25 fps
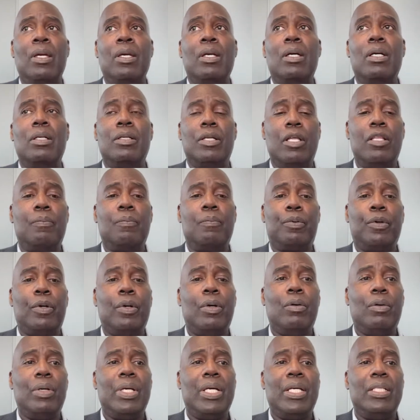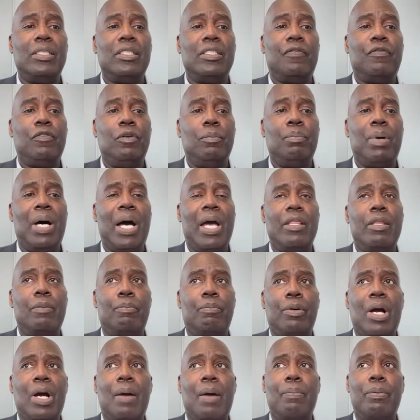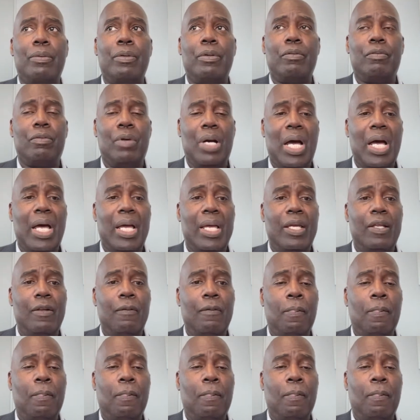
Another pro is if you buy the property right,